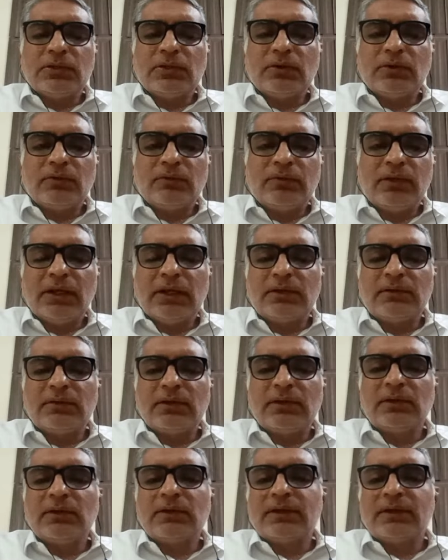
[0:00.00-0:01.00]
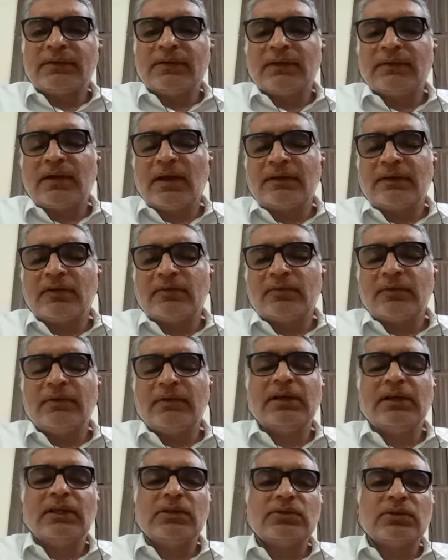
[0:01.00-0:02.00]
your weight, regular exercises,
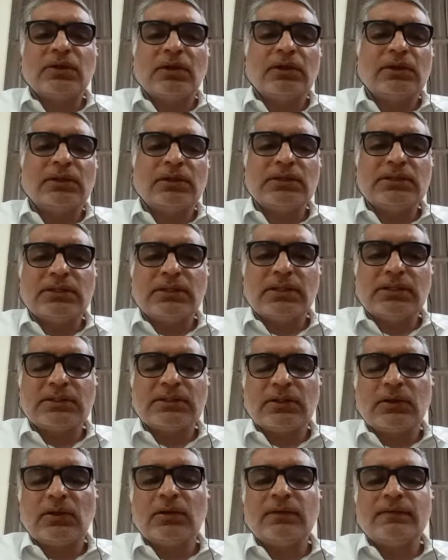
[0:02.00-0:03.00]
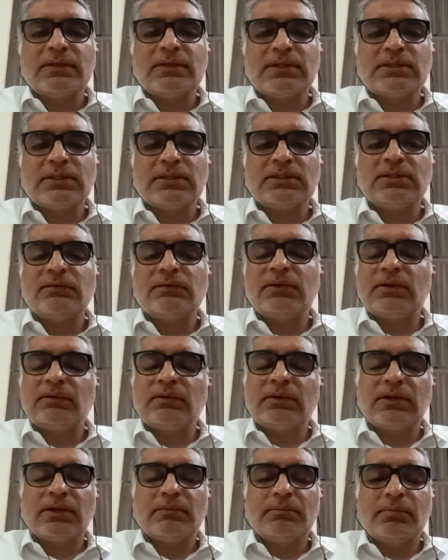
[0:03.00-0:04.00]
preventing joint injuries, and all of these things are very,
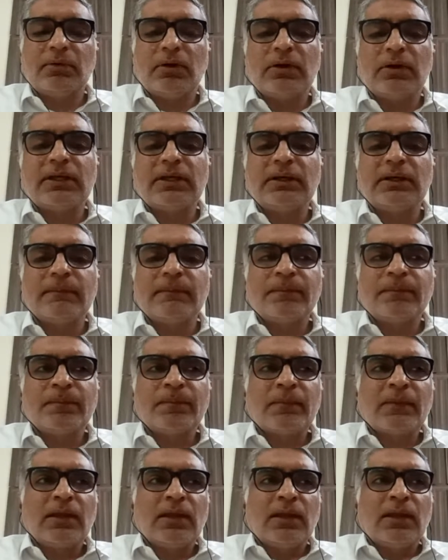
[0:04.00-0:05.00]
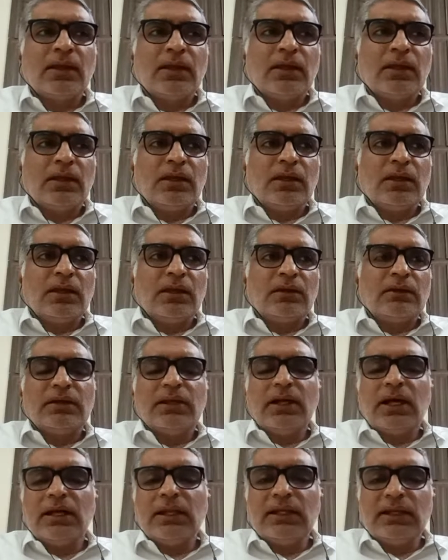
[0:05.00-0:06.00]
very important.
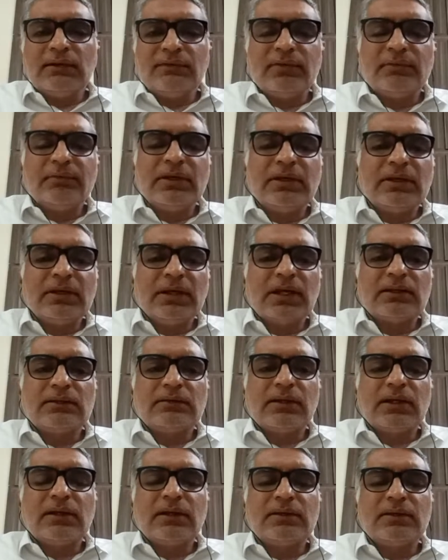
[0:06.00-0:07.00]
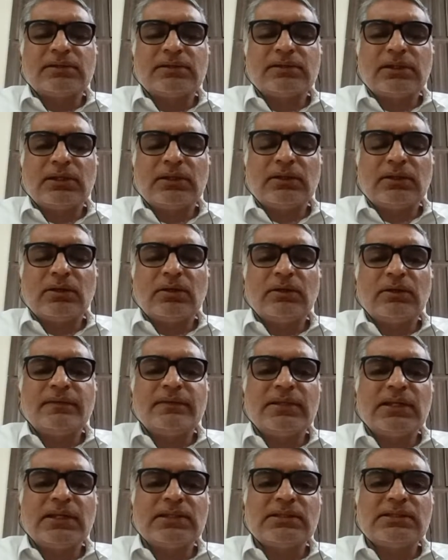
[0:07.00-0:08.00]
Regarding inflammatory arthritis, a lot
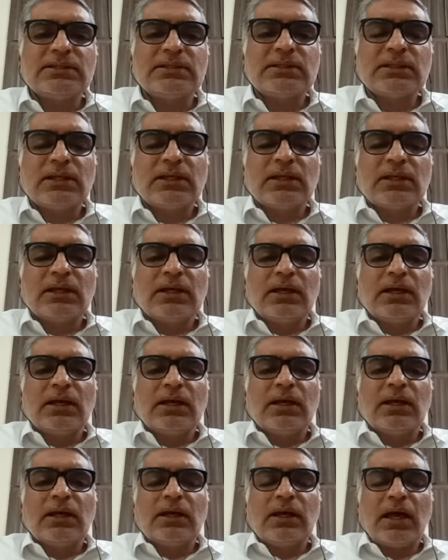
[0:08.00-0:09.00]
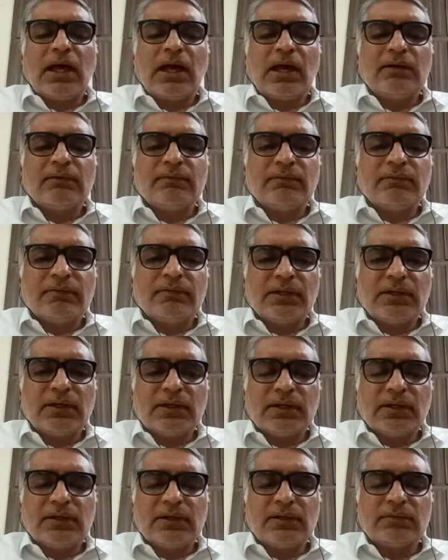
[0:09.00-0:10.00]
of these have
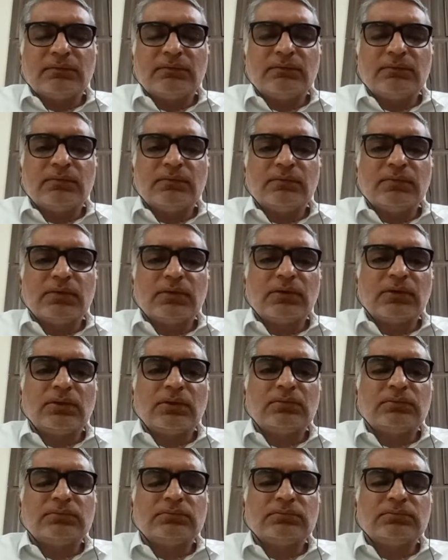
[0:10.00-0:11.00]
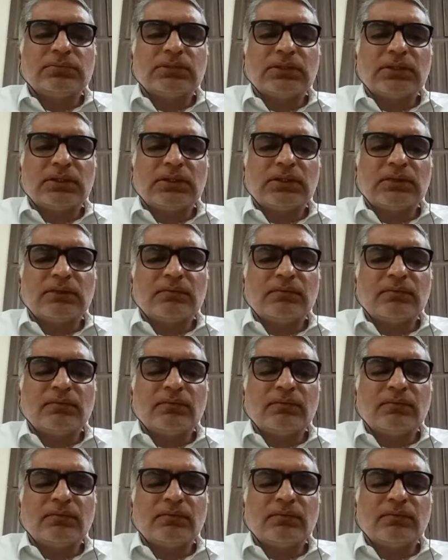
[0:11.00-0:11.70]
you know uh,